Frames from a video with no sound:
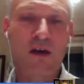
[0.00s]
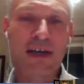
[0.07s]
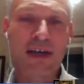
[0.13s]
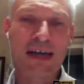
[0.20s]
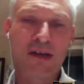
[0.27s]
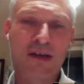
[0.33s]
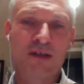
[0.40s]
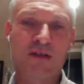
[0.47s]

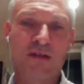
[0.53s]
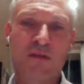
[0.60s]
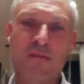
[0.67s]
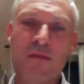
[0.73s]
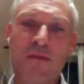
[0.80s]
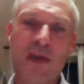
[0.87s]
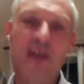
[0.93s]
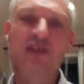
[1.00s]
out of a
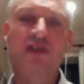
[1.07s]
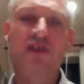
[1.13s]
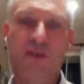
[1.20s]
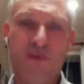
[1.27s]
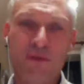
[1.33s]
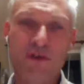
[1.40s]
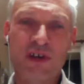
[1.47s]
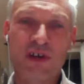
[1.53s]
mixture of
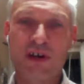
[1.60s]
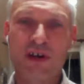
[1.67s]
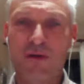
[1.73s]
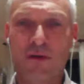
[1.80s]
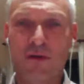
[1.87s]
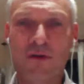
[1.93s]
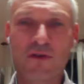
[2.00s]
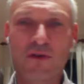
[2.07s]

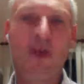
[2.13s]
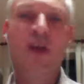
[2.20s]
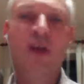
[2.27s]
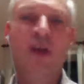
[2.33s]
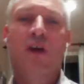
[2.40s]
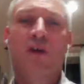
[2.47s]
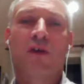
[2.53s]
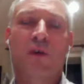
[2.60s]
materials
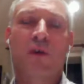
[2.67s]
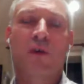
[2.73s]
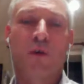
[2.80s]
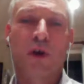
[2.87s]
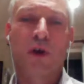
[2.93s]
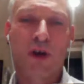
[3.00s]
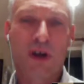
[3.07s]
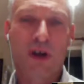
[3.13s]
that
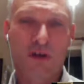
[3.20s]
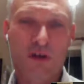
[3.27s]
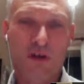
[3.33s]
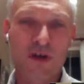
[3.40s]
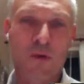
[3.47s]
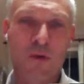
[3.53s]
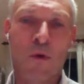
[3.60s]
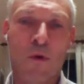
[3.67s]
work across
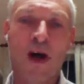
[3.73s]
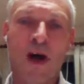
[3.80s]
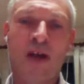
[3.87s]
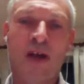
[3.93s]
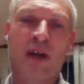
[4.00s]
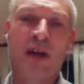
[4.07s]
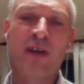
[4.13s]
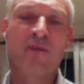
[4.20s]
a wide
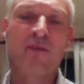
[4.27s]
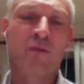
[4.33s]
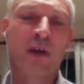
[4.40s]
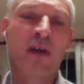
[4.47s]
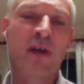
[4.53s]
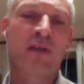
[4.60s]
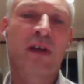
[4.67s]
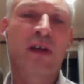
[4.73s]
range of
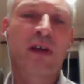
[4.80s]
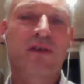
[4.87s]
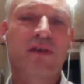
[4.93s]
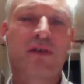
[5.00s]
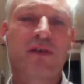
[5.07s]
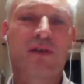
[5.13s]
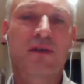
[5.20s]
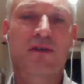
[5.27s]
wavelengths.
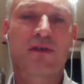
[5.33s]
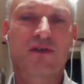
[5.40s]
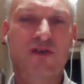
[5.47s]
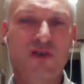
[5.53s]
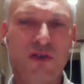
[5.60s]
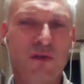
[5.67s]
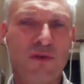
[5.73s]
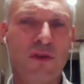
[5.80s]
You can
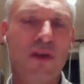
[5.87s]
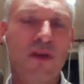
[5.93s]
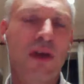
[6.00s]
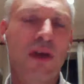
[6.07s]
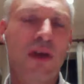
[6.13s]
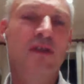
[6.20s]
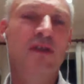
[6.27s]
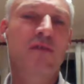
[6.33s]
tune the
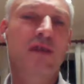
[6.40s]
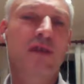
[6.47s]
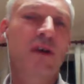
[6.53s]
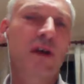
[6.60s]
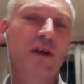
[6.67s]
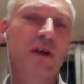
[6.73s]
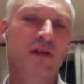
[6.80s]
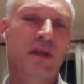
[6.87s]
thickness of the
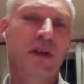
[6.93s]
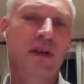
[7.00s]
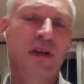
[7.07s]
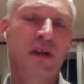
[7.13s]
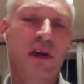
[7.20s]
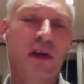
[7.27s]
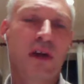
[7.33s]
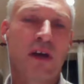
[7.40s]
coating.
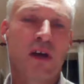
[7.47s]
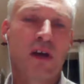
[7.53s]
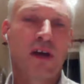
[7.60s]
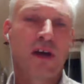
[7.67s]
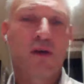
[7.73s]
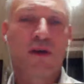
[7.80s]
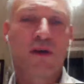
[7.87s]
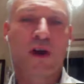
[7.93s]

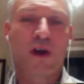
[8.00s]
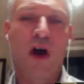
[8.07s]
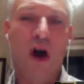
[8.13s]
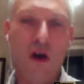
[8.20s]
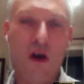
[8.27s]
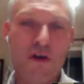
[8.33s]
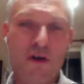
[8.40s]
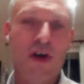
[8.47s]
You can
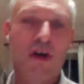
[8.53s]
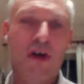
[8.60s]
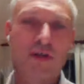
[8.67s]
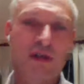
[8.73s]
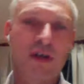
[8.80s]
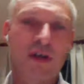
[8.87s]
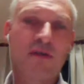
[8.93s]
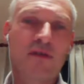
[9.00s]
overcoat
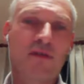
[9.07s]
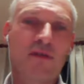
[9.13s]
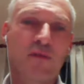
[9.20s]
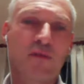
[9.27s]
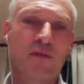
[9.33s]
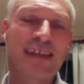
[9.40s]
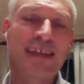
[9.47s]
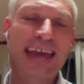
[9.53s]
it with a
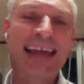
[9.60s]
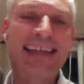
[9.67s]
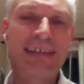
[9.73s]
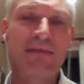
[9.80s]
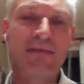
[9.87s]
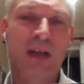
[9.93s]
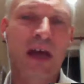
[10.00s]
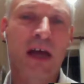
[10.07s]

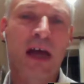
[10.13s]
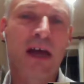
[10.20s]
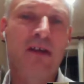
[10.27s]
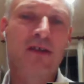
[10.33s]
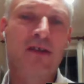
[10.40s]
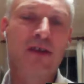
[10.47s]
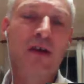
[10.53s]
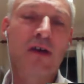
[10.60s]
protective layer.
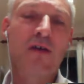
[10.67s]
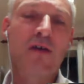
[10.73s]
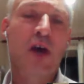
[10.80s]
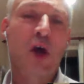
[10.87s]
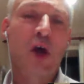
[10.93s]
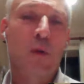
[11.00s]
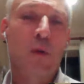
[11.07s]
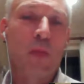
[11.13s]
So
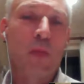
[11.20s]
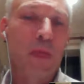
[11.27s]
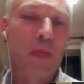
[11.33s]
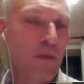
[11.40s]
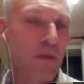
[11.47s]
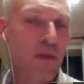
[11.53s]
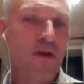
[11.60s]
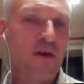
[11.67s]

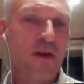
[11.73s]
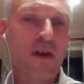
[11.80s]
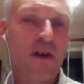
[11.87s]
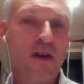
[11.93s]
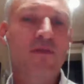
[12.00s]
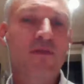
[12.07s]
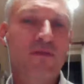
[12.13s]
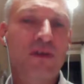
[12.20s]
there are a
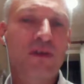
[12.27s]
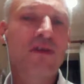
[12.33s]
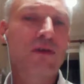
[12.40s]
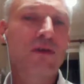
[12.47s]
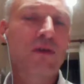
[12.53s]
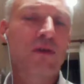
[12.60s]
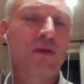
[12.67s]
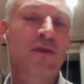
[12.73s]
lot of things you
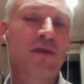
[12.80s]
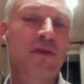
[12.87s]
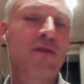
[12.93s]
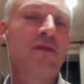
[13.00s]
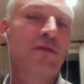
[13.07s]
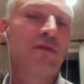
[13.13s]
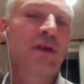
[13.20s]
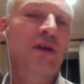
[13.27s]
can do
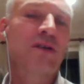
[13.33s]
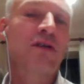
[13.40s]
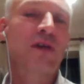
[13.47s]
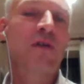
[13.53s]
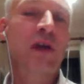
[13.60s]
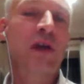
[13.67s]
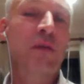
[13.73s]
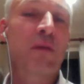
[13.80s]
to actually
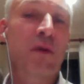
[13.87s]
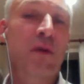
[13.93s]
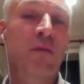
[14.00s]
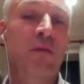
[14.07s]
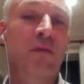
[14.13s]
solve that problem.